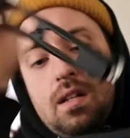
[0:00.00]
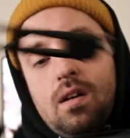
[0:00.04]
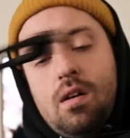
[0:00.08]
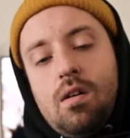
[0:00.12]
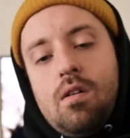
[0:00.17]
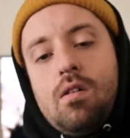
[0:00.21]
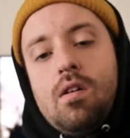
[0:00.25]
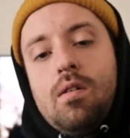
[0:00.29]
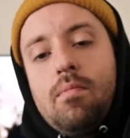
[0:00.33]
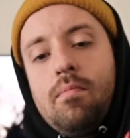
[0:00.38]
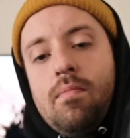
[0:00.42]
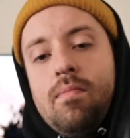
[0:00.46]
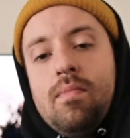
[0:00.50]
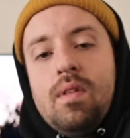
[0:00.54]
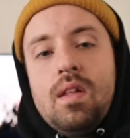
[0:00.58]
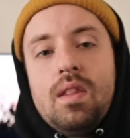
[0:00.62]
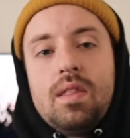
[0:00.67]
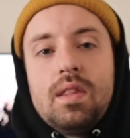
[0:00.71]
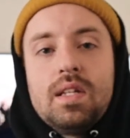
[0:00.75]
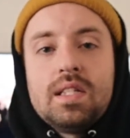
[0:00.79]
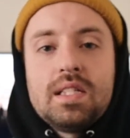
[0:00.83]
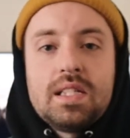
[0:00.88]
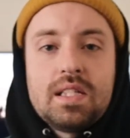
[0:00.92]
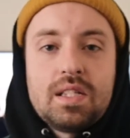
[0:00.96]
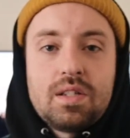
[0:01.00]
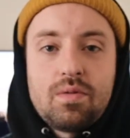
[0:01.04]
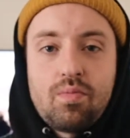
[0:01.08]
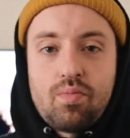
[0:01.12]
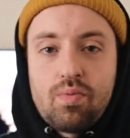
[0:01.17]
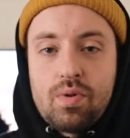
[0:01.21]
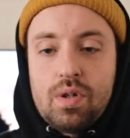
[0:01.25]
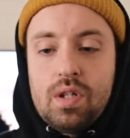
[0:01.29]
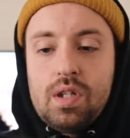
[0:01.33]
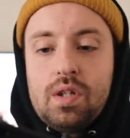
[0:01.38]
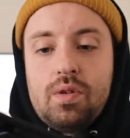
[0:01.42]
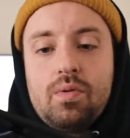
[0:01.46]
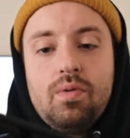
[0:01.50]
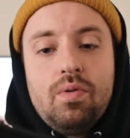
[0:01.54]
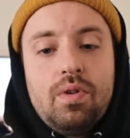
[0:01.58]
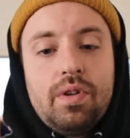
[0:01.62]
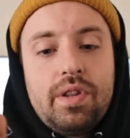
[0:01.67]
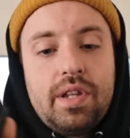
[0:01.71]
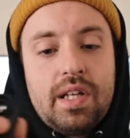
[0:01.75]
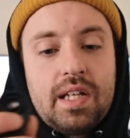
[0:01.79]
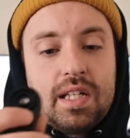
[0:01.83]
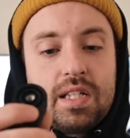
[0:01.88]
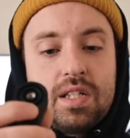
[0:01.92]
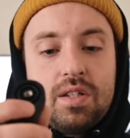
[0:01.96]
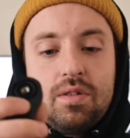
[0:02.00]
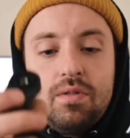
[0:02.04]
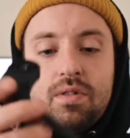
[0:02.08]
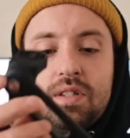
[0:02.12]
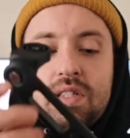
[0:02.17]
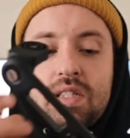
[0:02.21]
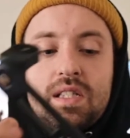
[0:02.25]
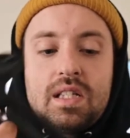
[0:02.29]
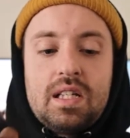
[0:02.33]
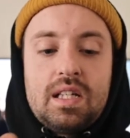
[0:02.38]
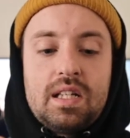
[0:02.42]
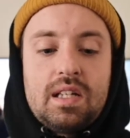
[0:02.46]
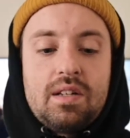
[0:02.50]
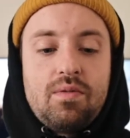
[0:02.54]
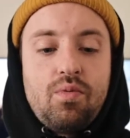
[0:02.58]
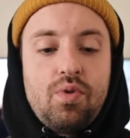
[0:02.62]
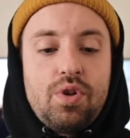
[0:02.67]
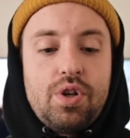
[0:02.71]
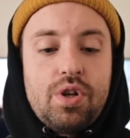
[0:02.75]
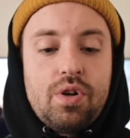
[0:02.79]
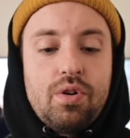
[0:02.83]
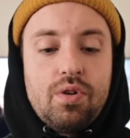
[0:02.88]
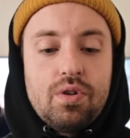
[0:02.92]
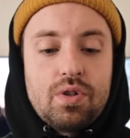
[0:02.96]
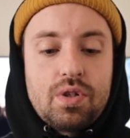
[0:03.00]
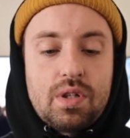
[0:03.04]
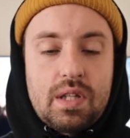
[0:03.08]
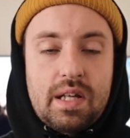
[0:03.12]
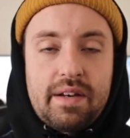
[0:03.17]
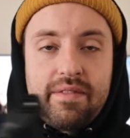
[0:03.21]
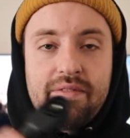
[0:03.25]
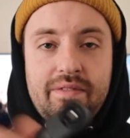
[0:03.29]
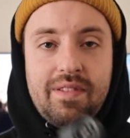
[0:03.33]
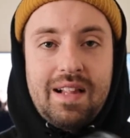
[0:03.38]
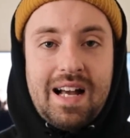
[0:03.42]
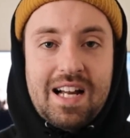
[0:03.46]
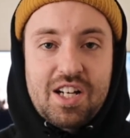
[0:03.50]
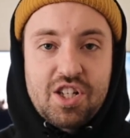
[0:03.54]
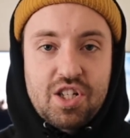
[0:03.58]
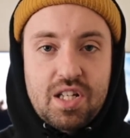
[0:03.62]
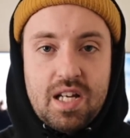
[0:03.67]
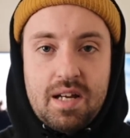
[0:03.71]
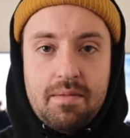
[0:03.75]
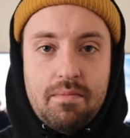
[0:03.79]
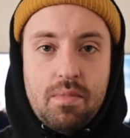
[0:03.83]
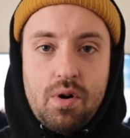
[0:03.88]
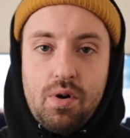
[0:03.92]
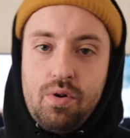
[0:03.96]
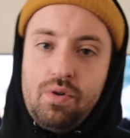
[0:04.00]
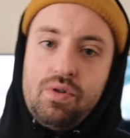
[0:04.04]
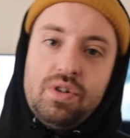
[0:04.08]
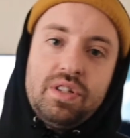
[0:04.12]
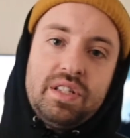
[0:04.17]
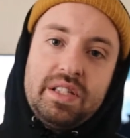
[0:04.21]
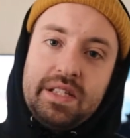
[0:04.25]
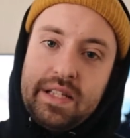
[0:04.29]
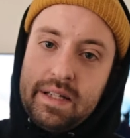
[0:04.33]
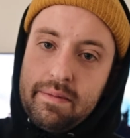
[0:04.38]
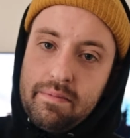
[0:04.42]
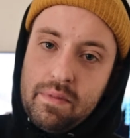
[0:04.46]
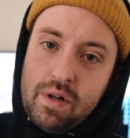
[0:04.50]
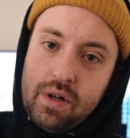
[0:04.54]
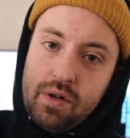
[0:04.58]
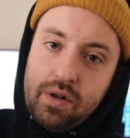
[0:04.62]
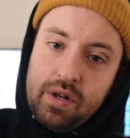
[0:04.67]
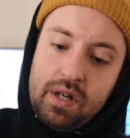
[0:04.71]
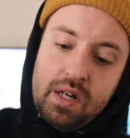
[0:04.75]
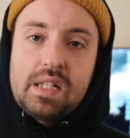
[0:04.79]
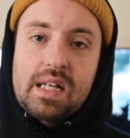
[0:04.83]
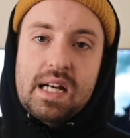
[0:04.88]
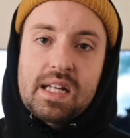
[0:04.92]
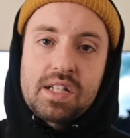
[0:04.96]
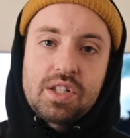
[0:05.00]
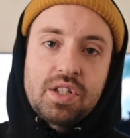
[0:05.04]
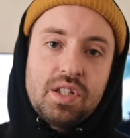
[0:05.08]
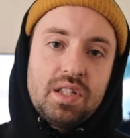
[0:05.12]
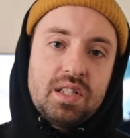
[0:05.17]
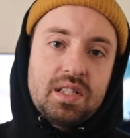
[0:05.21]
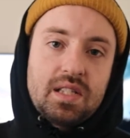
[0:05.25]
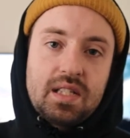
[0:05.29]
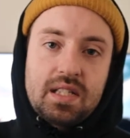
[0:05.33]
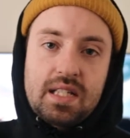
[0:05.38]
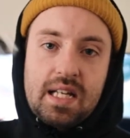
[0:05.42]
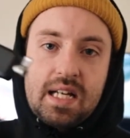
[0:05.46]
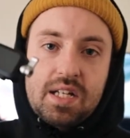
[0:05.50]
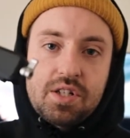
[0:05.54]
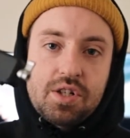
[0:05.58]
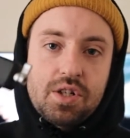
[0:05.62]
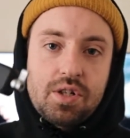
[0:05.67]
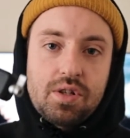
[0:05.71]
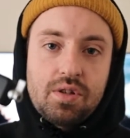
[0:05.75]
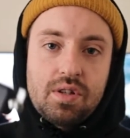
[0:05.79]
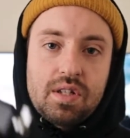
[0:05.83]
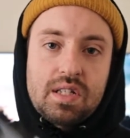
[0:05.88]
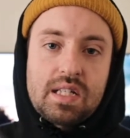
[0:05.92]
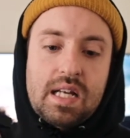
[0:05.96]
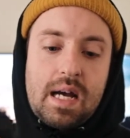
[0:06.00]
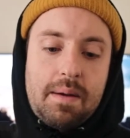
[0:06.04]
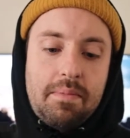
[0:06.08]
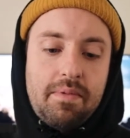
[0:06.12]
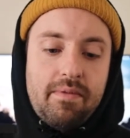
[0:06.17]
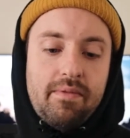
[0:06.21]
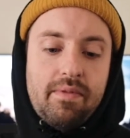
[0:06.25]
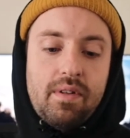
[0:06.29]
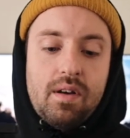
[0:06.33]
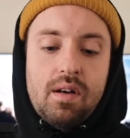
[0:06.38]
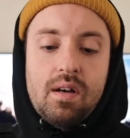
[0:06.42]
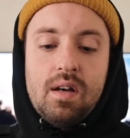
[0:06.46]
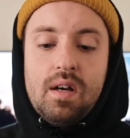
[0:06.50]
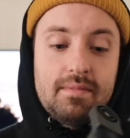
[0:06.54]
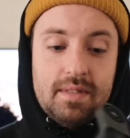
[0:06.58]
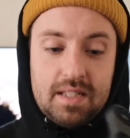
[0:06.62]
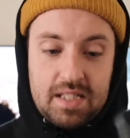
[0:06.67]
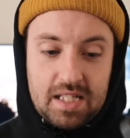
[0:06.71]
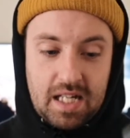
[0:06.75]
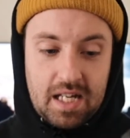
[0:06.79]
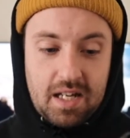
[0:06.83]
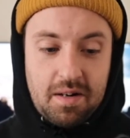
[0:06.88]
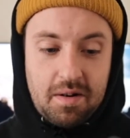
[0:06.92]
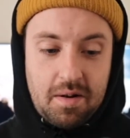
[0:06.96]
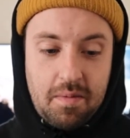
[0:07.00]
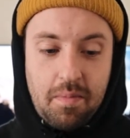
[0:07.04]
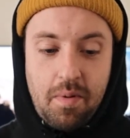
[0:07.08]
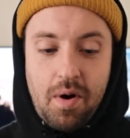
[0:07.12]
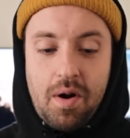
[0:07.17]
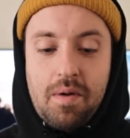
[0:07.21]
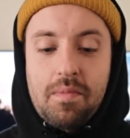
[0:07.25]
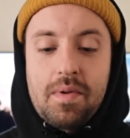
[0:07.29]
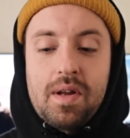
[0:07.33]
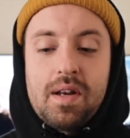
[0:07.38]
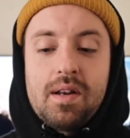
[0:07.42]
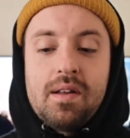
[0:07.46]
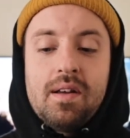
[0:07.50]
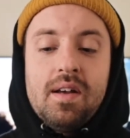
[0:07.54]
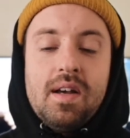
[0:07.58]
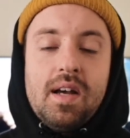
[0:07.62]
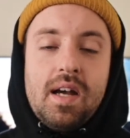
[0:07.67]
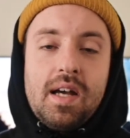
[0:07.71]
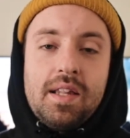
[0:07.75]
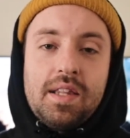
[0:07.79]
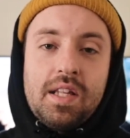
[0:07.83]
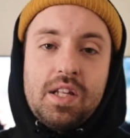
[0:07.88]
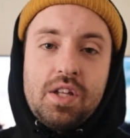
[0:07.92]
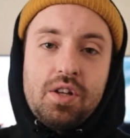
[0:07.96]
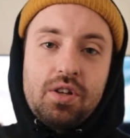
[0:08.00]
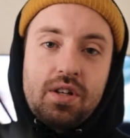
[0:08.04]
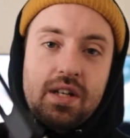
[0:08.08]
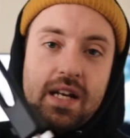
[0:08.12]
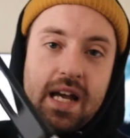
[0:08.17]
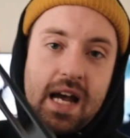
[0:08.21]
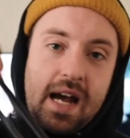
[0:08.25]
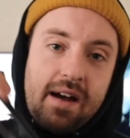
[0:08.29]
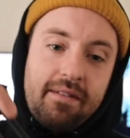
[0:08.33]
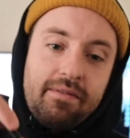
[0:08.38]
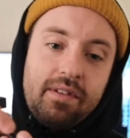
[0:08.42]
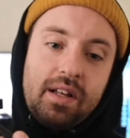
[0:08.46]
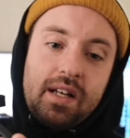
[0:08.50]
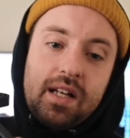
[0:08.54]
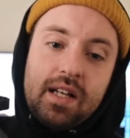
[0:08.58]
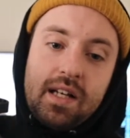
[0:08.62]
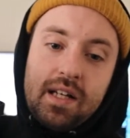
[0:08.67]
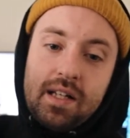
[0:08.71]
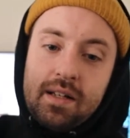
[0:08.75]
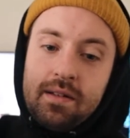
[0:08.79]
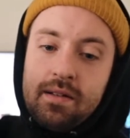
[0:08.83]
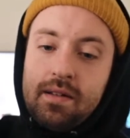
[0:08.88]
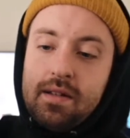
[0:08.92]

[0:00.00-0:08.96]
arm. This is a really cool thing too. It's when you go into like flashlight mode or sling mode, attach it to the top of the second compartment, and then you can have like a